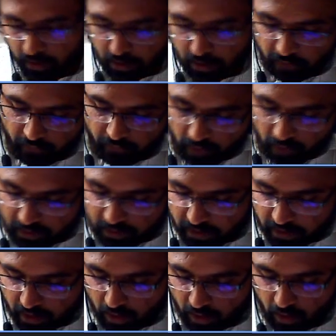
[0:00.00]
fuels and
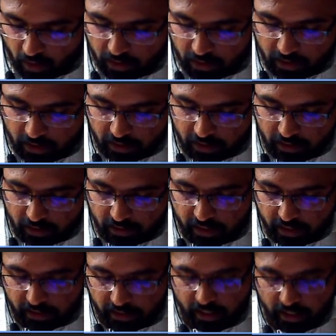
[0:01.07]
all the things
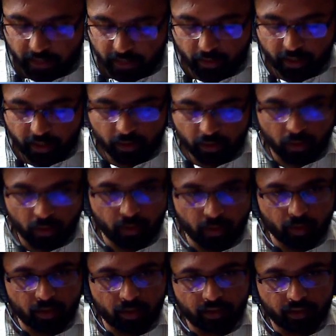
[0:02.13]
that you need to know about
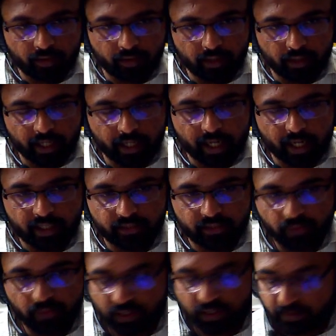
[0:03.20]
regarding these
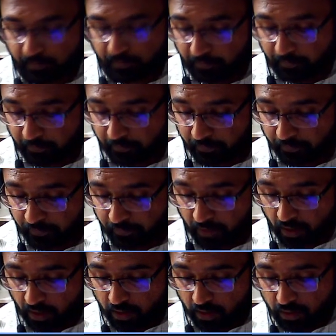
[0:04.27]
fuels.
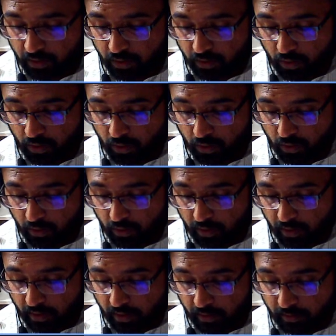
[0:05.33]
So
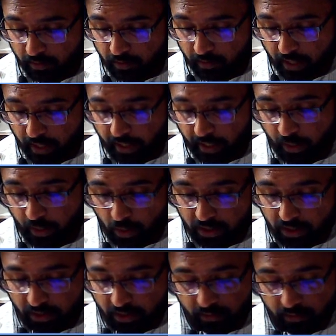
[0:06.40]
any equation
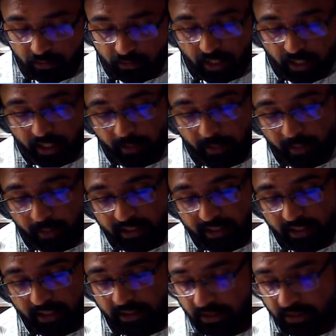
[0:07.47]
that represents
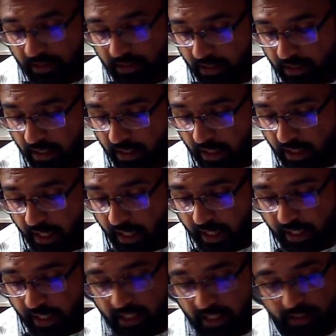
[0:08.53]
a
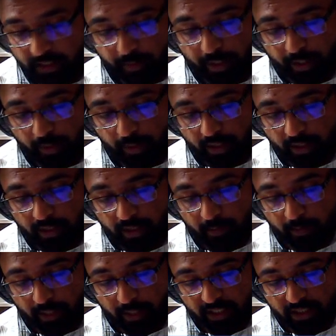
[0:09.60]
relation between the
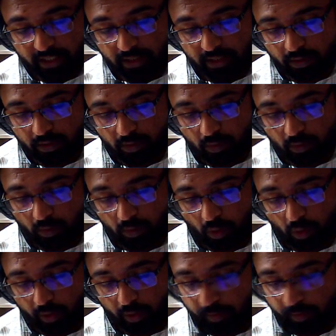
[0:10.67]
pressure,
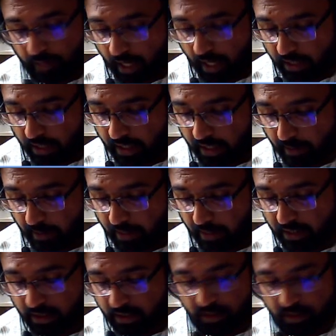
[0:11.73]
volume and the temperature
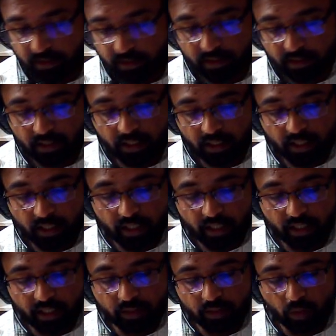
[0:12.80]
is
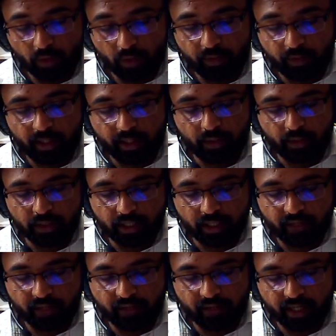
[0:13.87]
what we usually refer
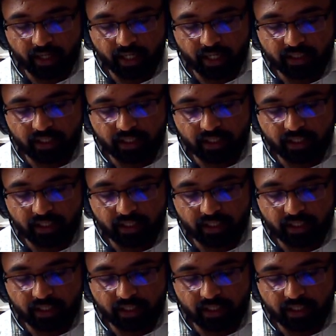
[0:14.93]
it as